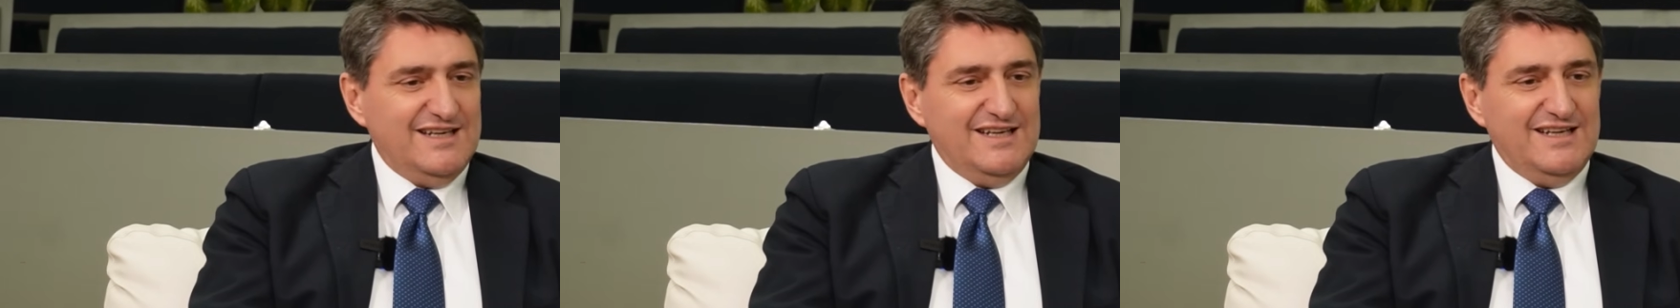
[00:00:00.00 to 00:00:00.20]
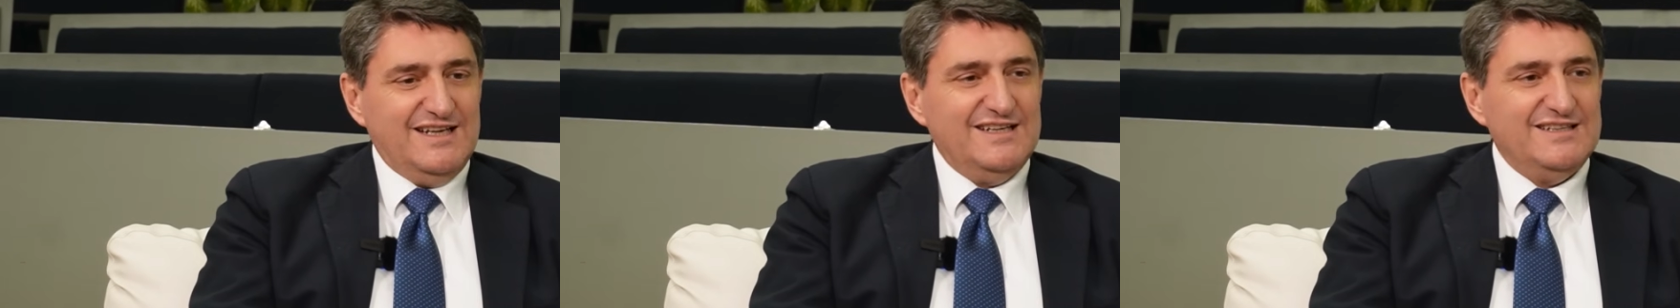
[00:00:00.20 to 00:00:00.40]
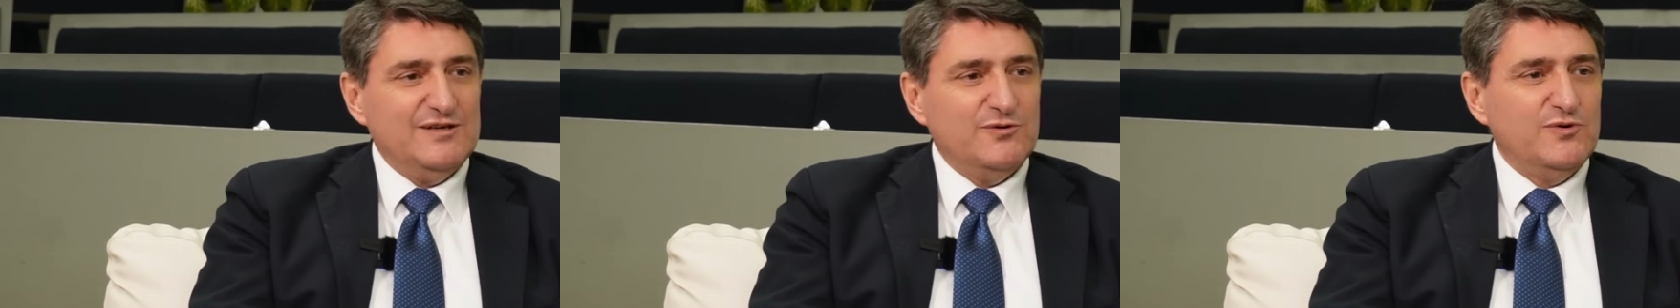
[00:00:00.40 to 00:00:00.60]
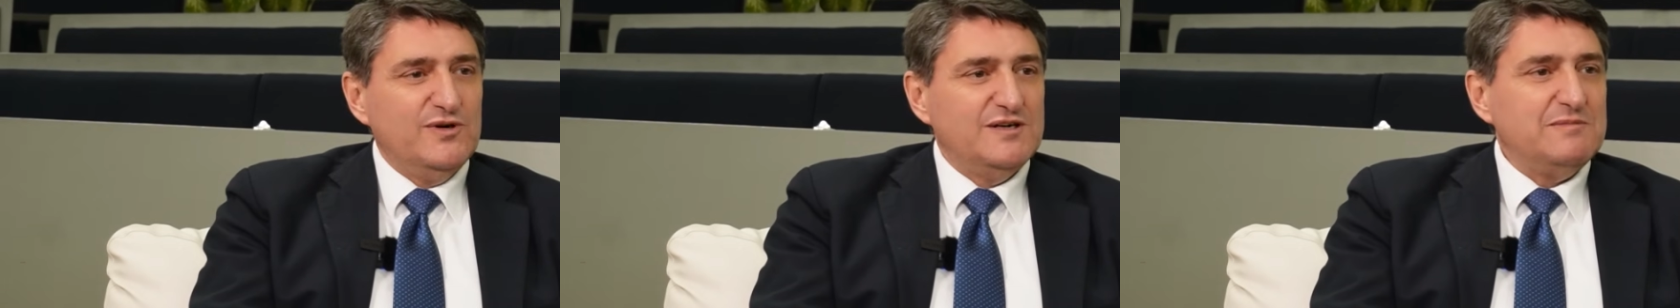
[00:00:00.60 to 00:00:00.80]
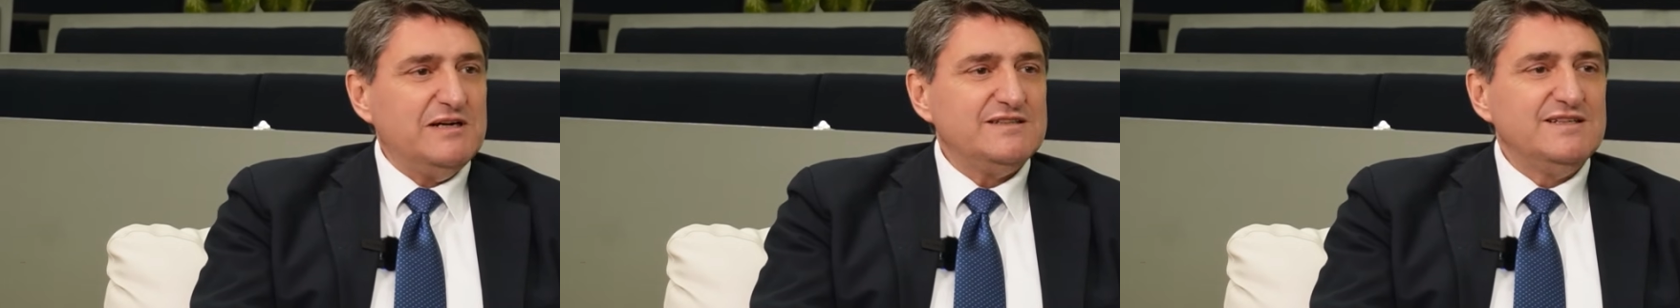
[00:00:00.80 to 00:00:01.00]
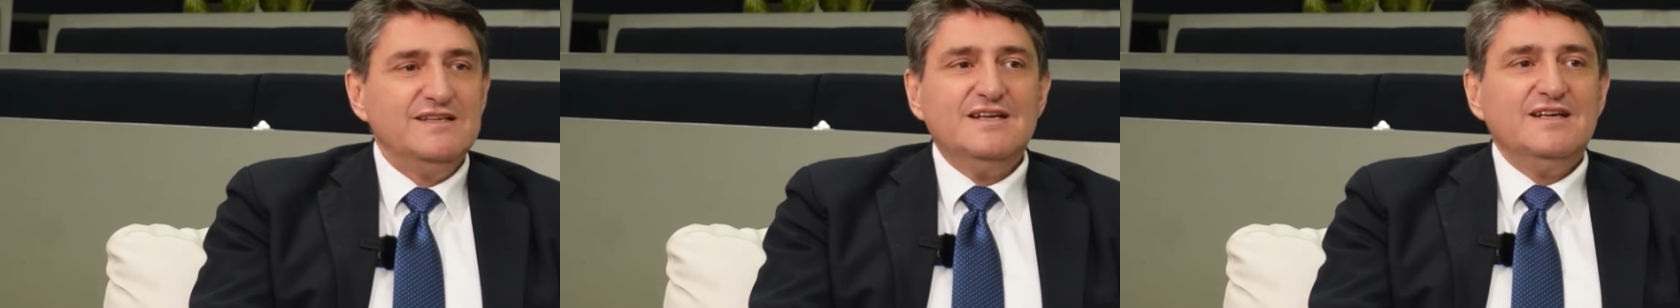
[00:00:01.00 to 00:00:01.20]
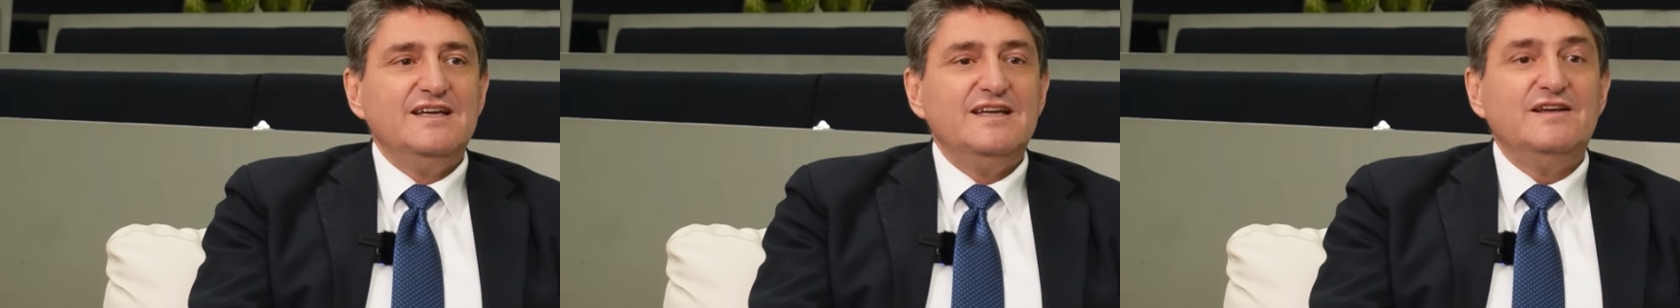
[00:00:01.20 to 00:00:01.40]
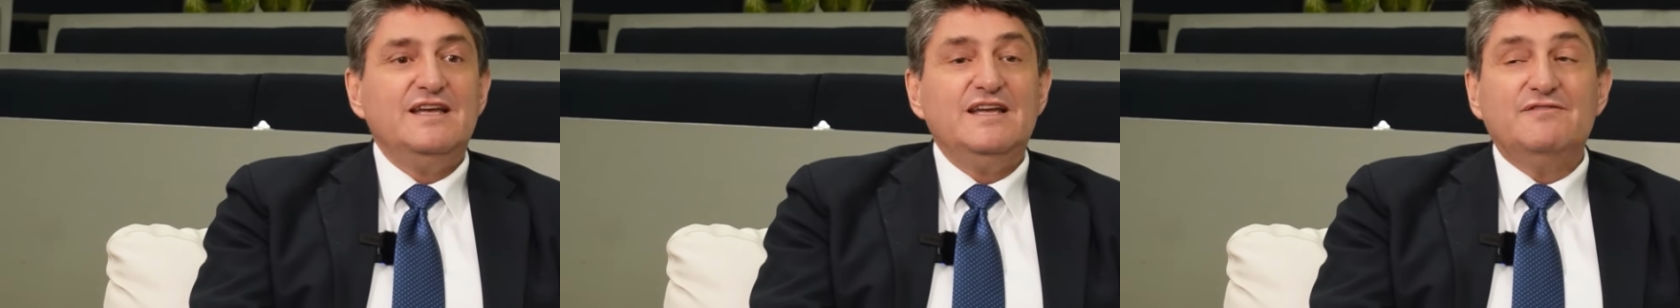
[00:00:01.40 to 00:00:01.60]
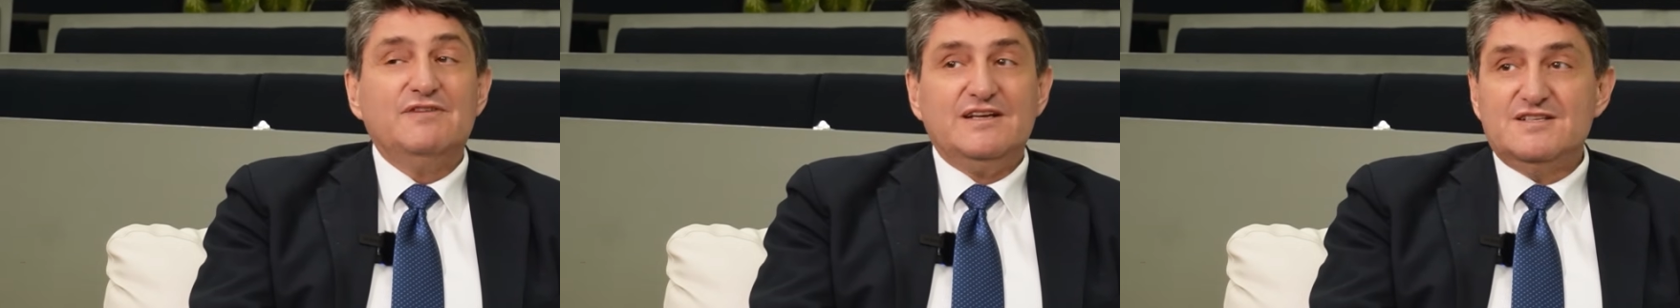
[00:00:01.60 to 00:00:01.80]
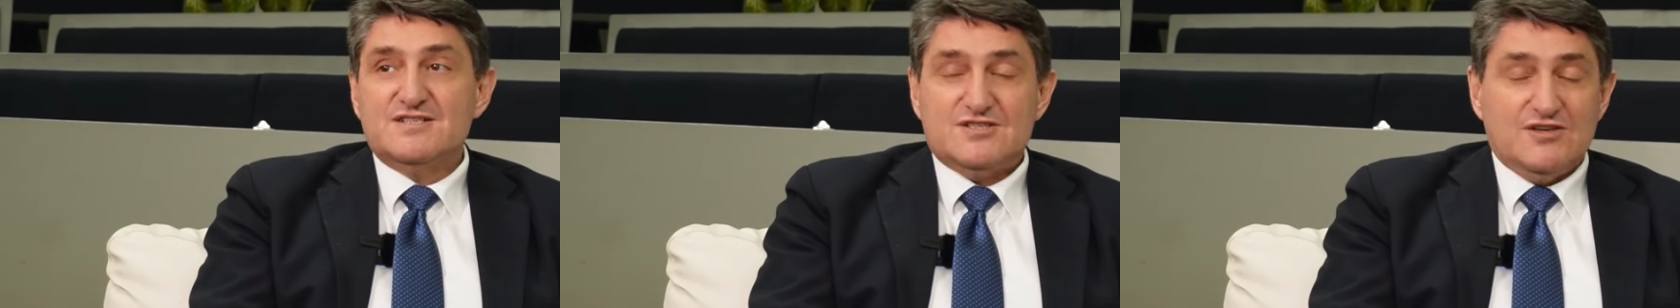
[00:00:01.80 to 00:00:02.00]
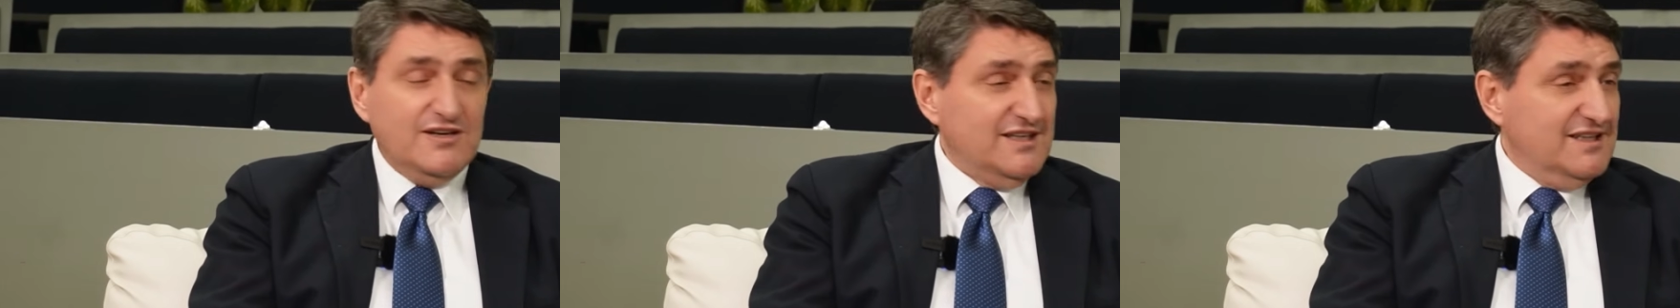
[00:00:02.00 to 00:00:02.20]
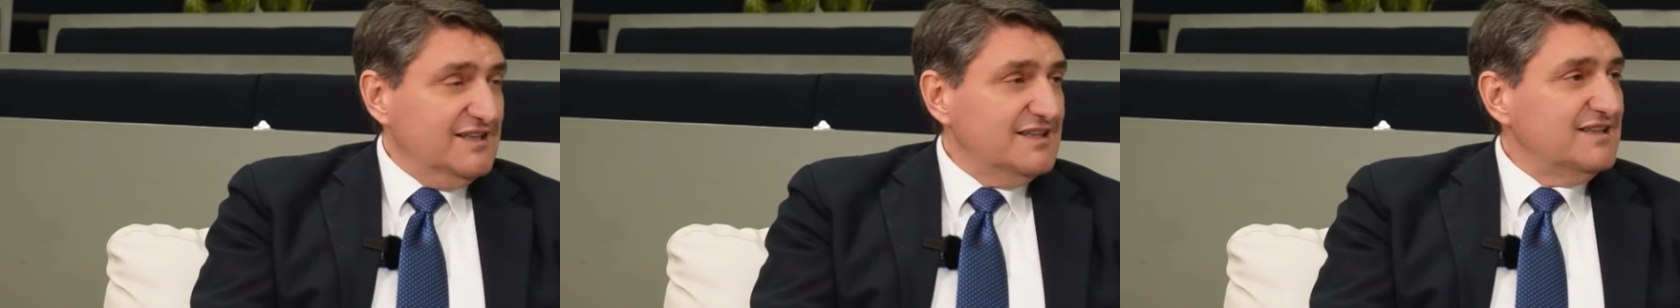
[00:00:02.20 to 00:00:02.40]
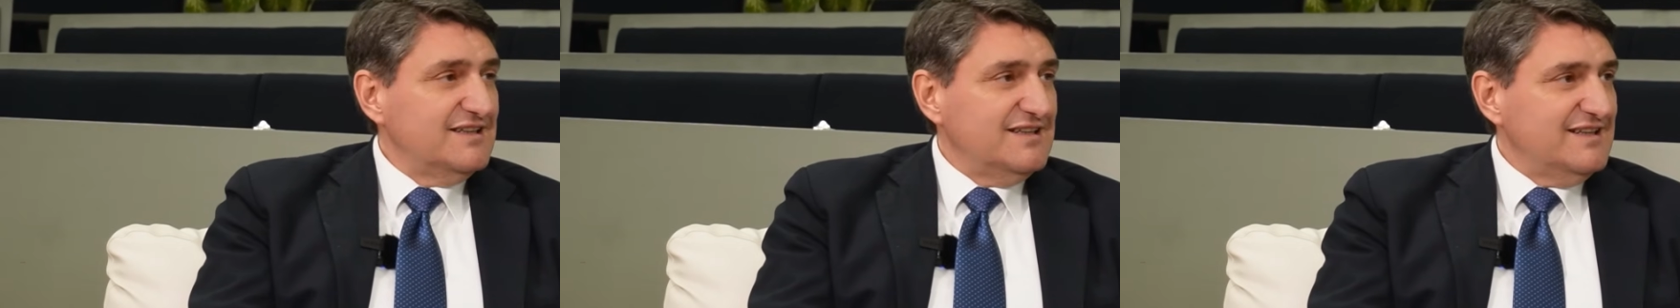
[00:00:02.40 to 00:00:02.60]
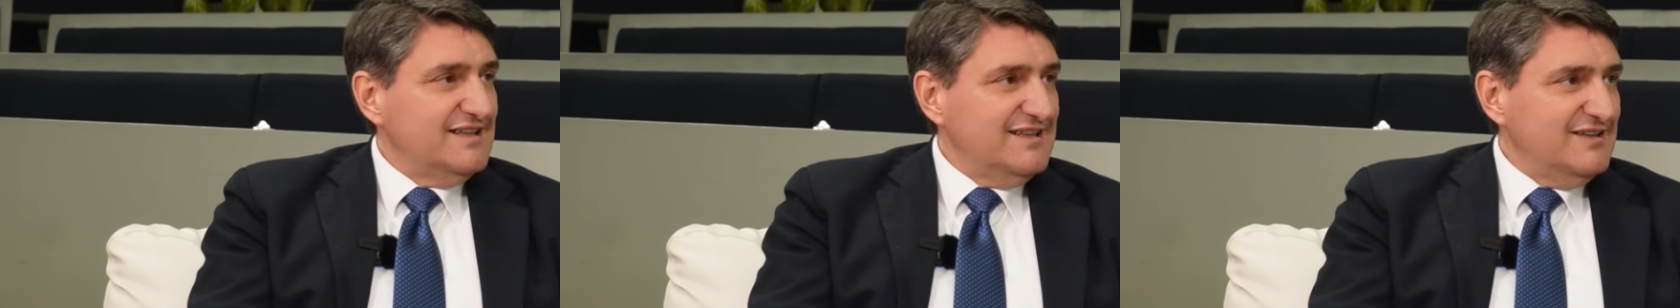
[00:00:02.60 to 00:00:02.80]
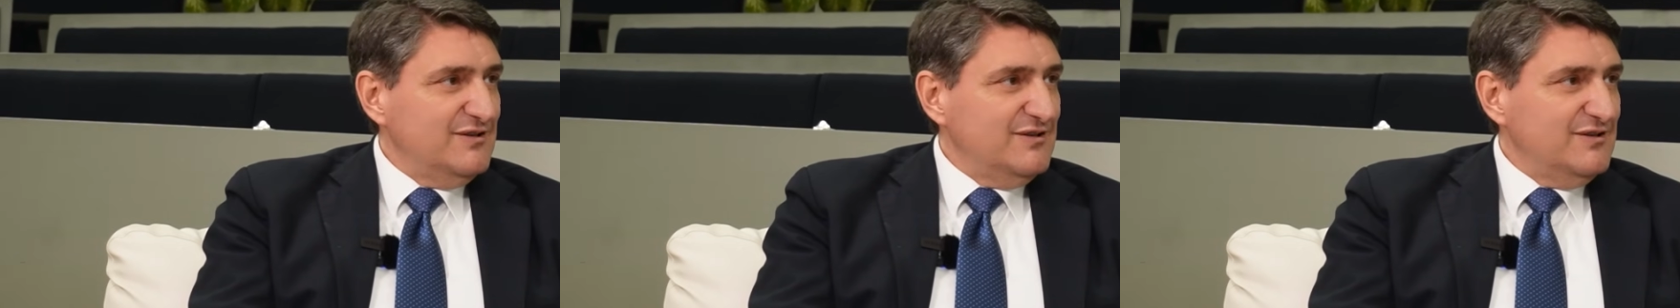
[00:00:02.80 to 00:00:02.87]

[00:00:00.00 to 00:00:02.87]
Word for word: in, in, the world but even in soccer, in uh,